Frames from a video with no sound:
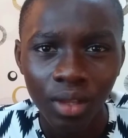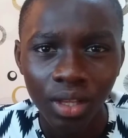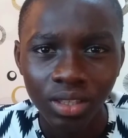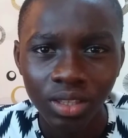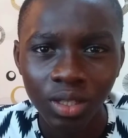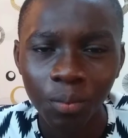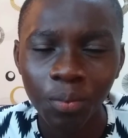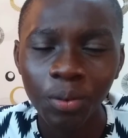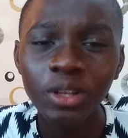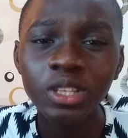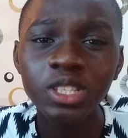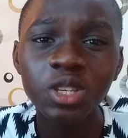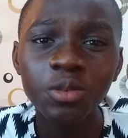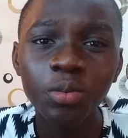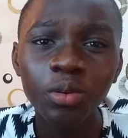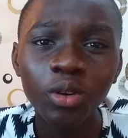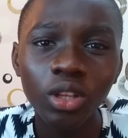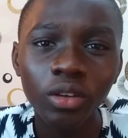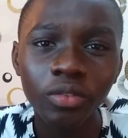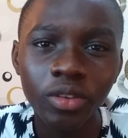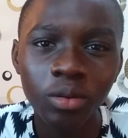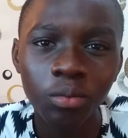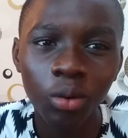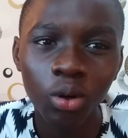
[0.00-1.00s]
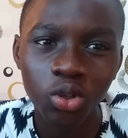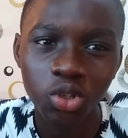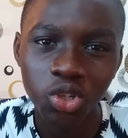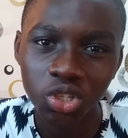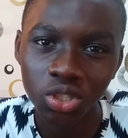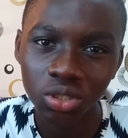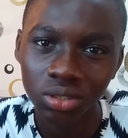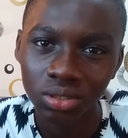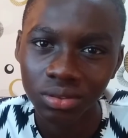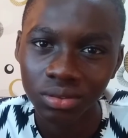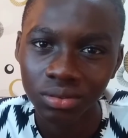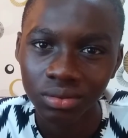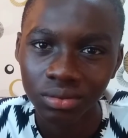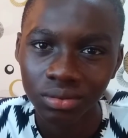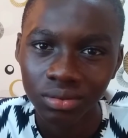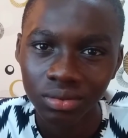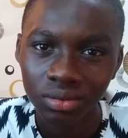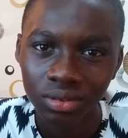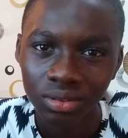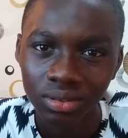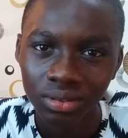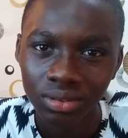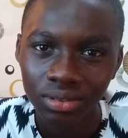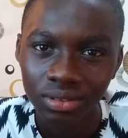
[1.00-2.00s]
the principle of emotion
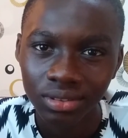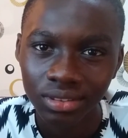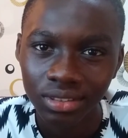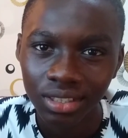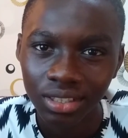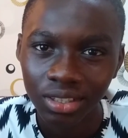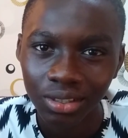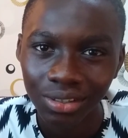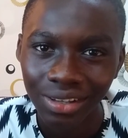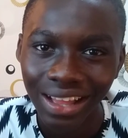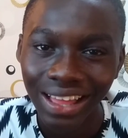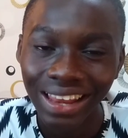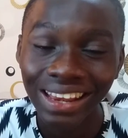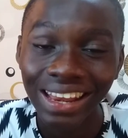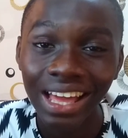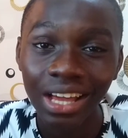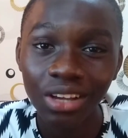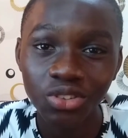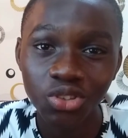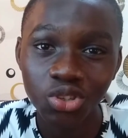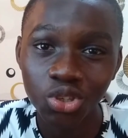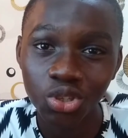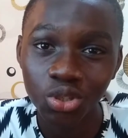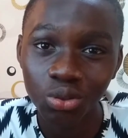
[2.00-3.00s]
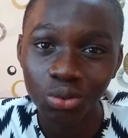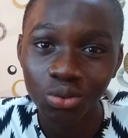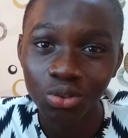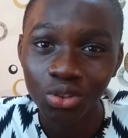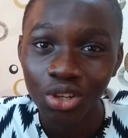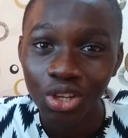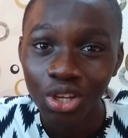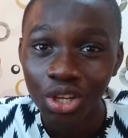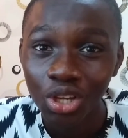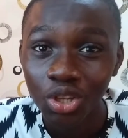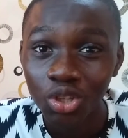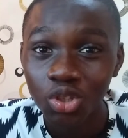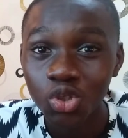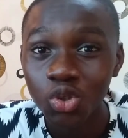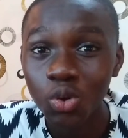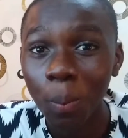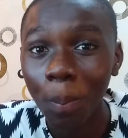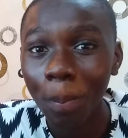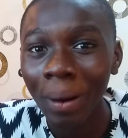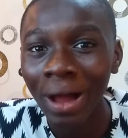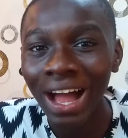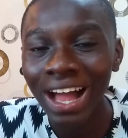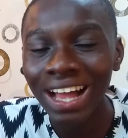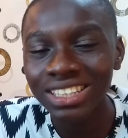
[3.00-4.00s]
allows you to
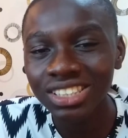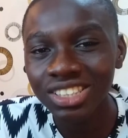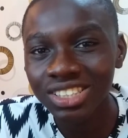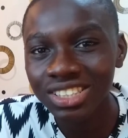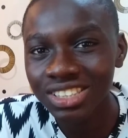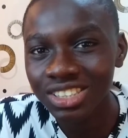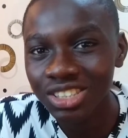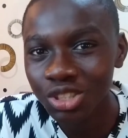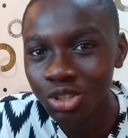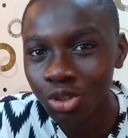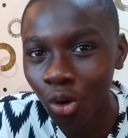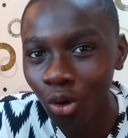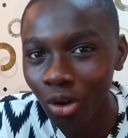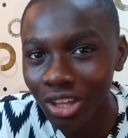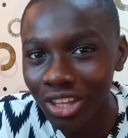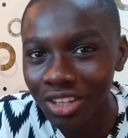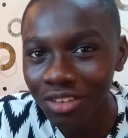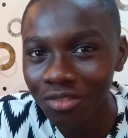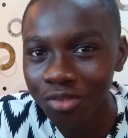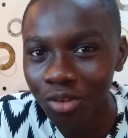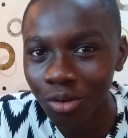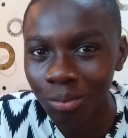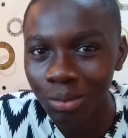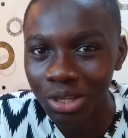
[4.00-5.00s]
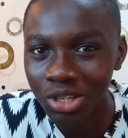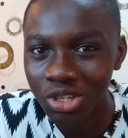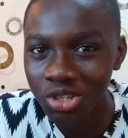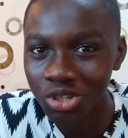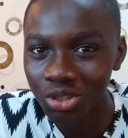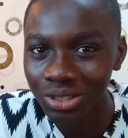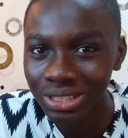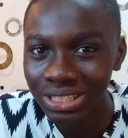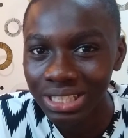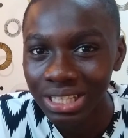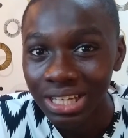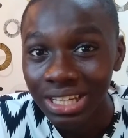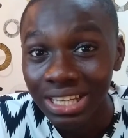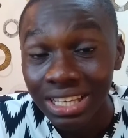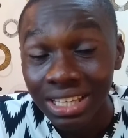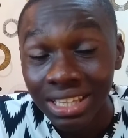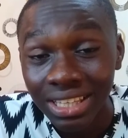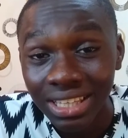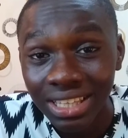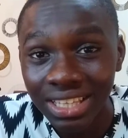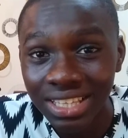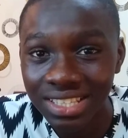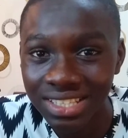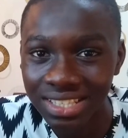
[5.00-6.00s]
pass your information
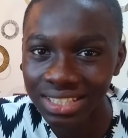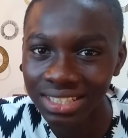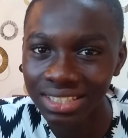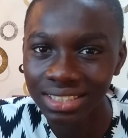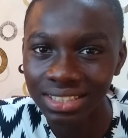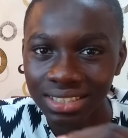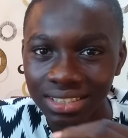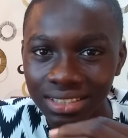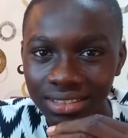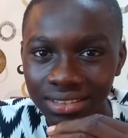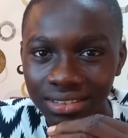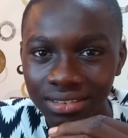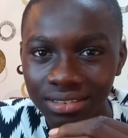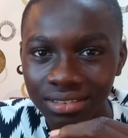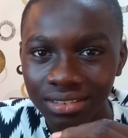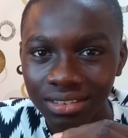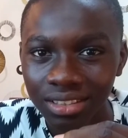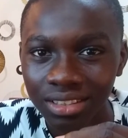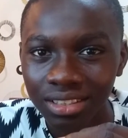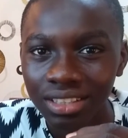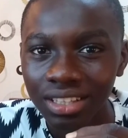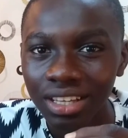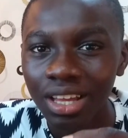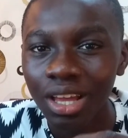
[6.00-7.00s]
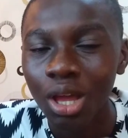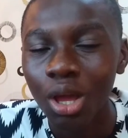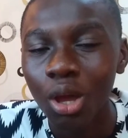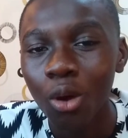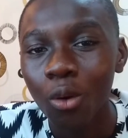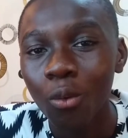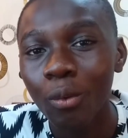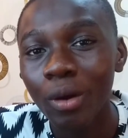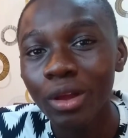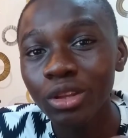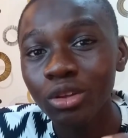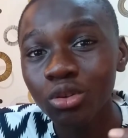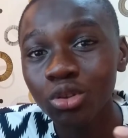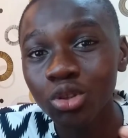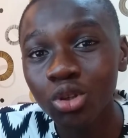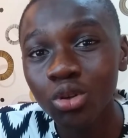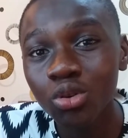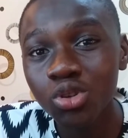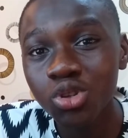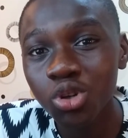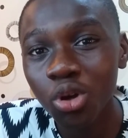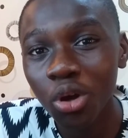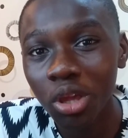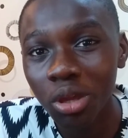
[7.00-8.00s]
easily. When you
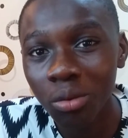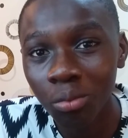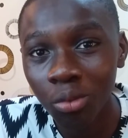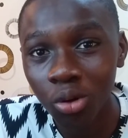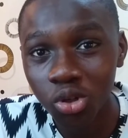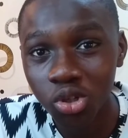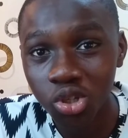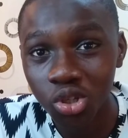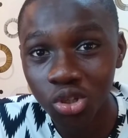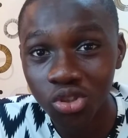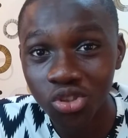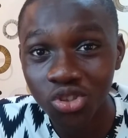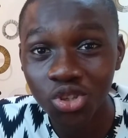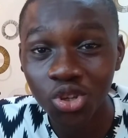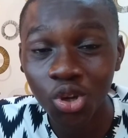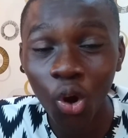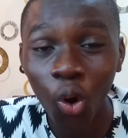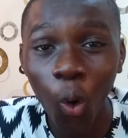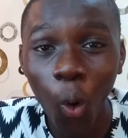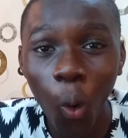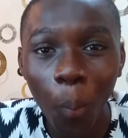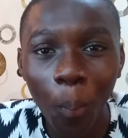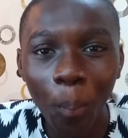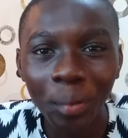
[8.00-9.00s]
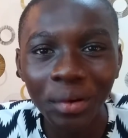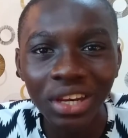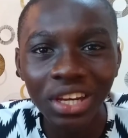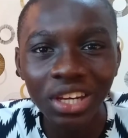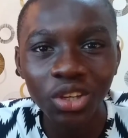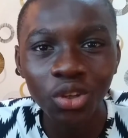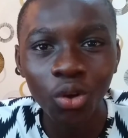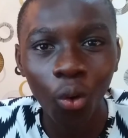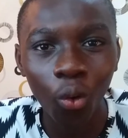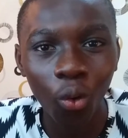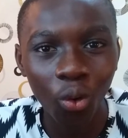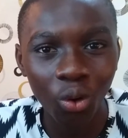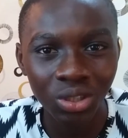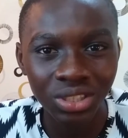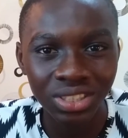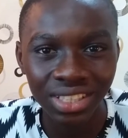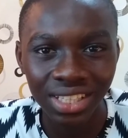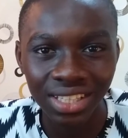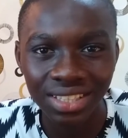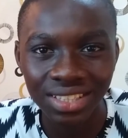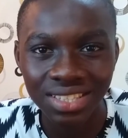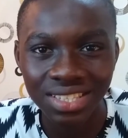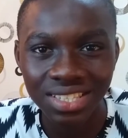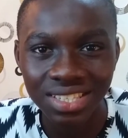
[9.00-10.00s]
use your emotions, you're opening your
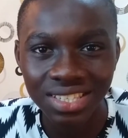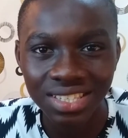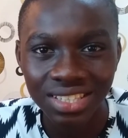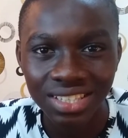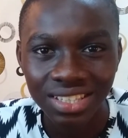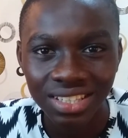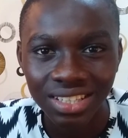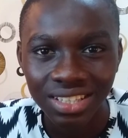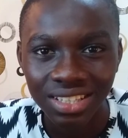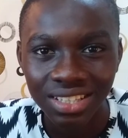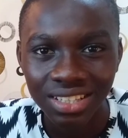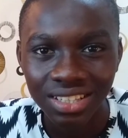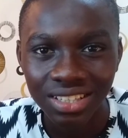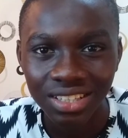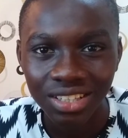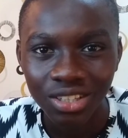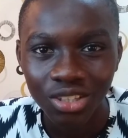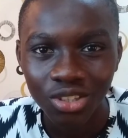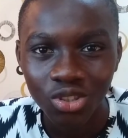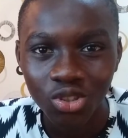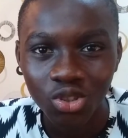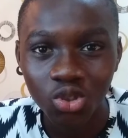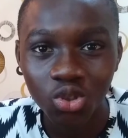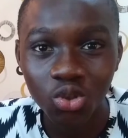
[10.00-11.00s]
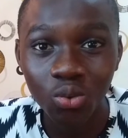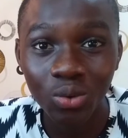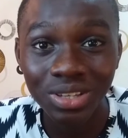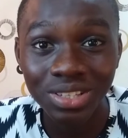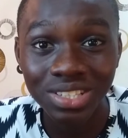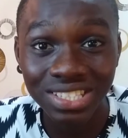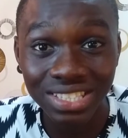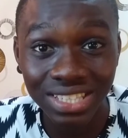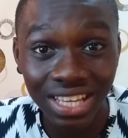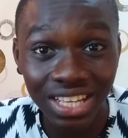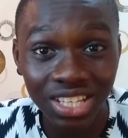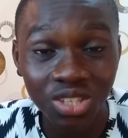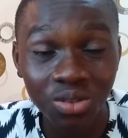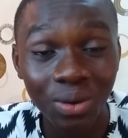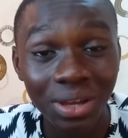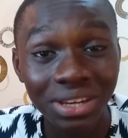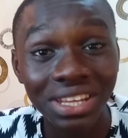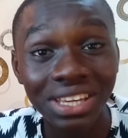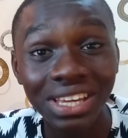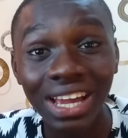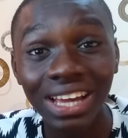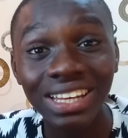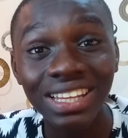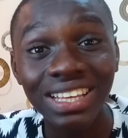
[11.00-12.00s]
audience to a state where they
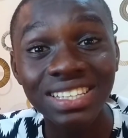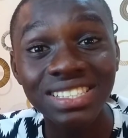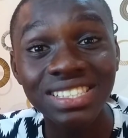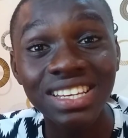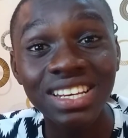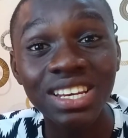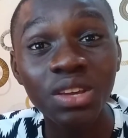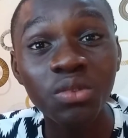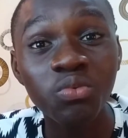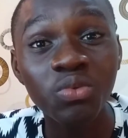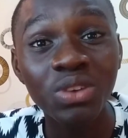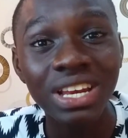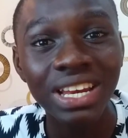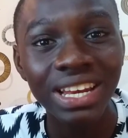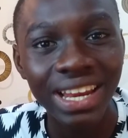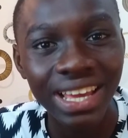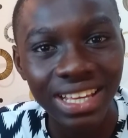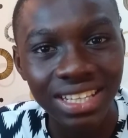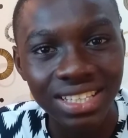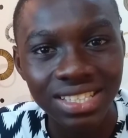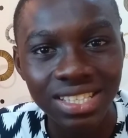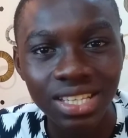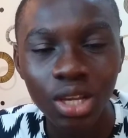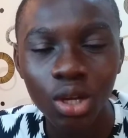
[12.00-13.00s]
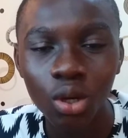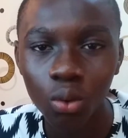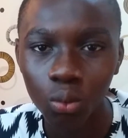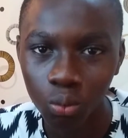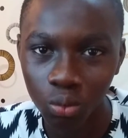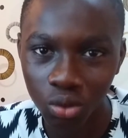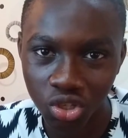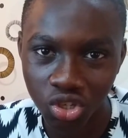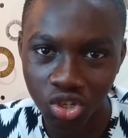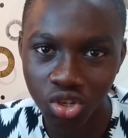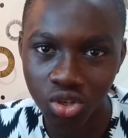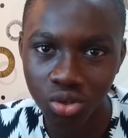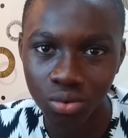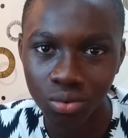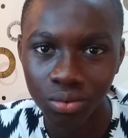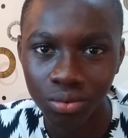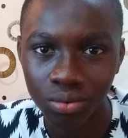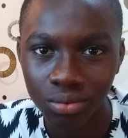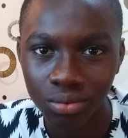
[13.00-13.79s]
can easily relate with you.